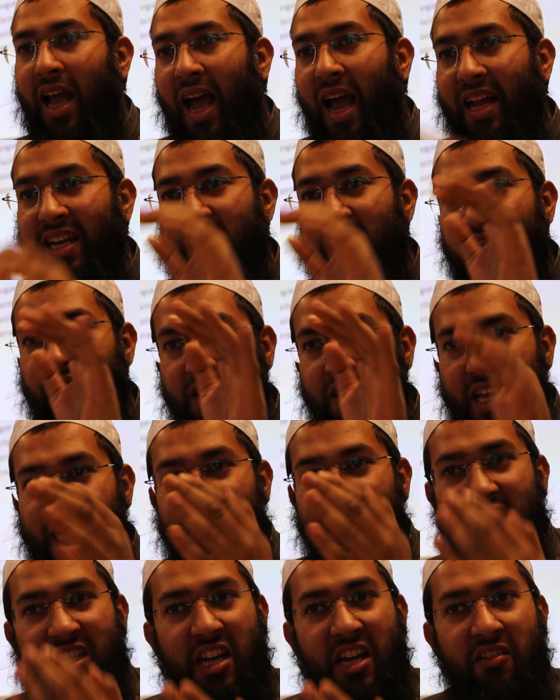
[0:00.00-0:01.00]
and if
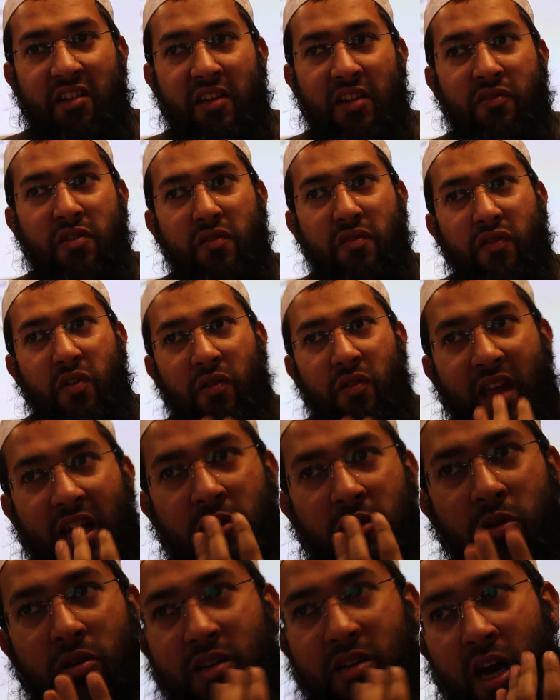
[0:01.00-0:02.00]
necessary, if you feel
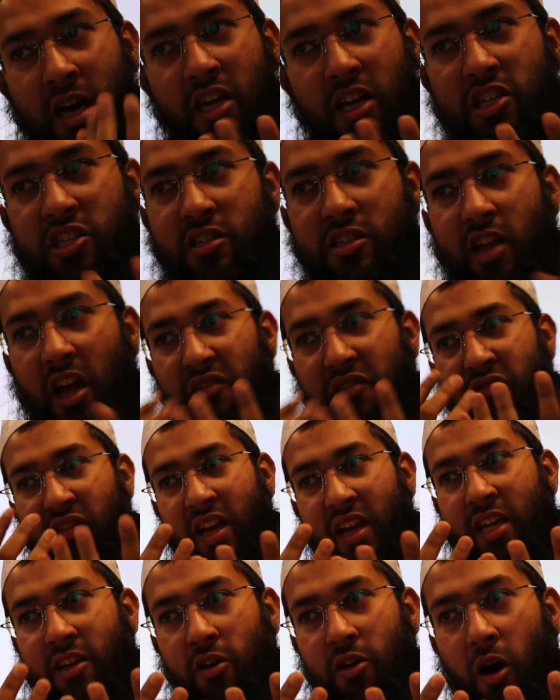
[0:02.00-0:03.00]
that your tongue is just like
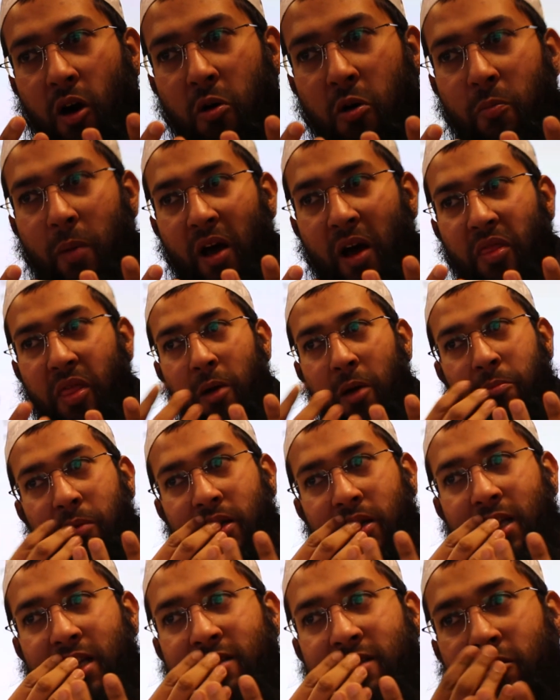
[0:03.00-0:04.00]
filling your whole mouth up
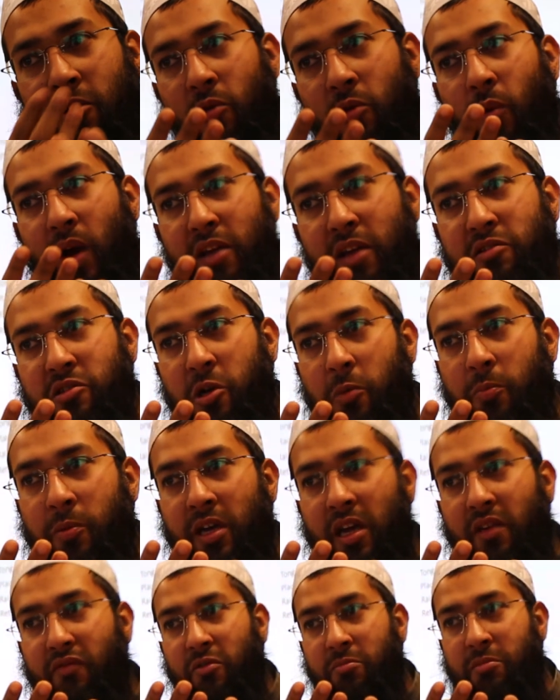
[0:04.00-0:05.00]
and there's no way of
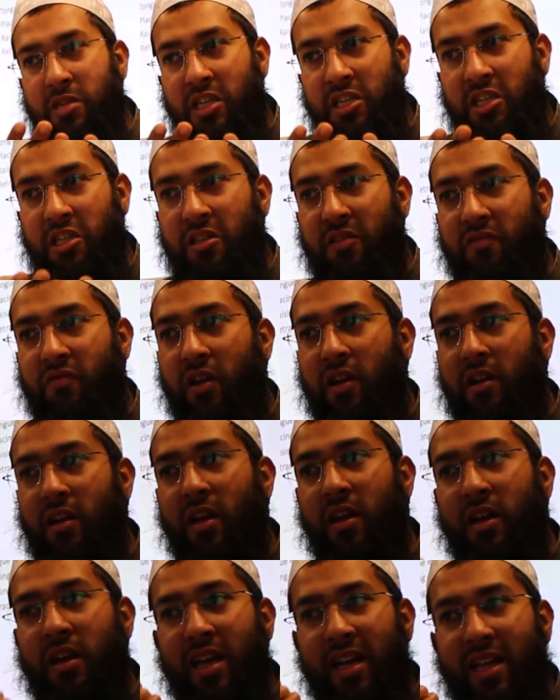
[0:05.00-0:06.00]
stopping it from touching the
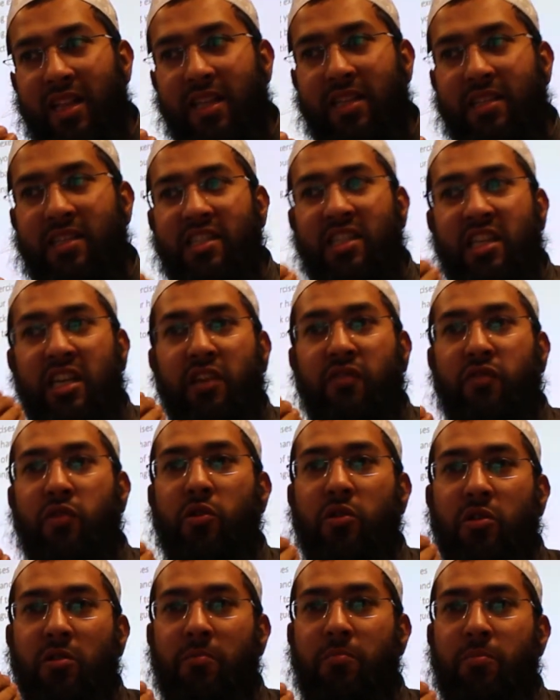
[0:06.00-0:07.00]
front, then see if
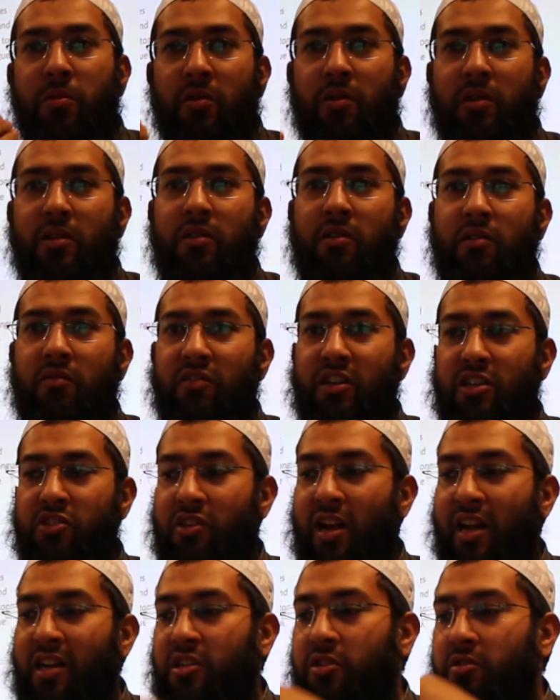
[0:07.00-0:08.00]
you can
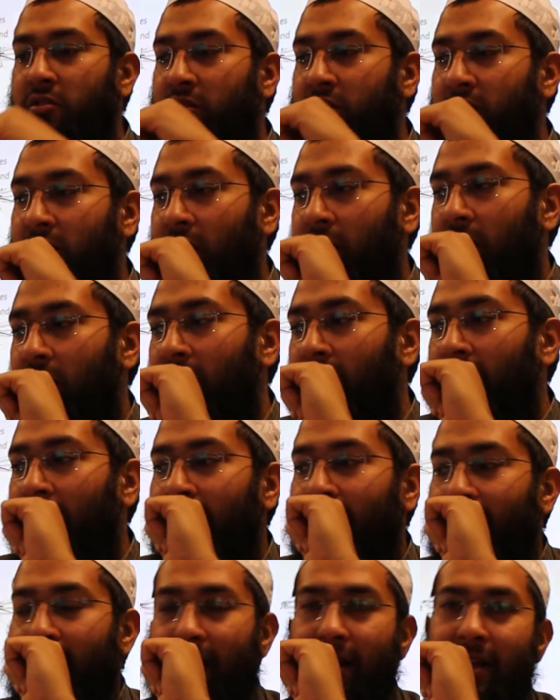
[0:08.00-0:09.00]
retract your tongue
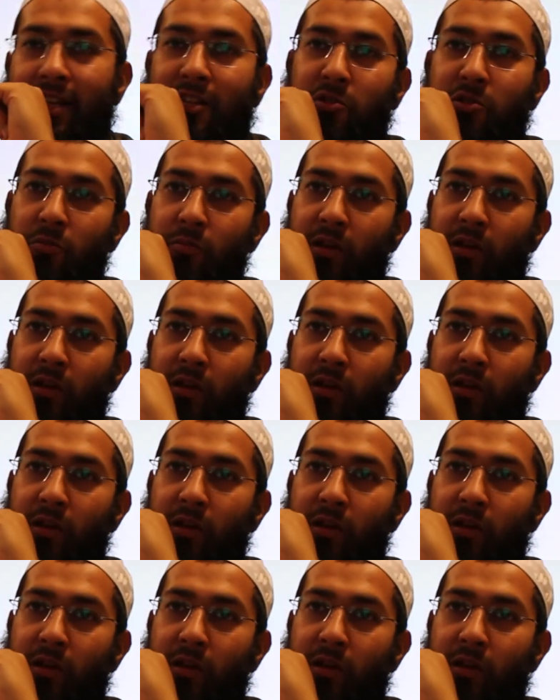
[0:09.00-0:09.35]
a little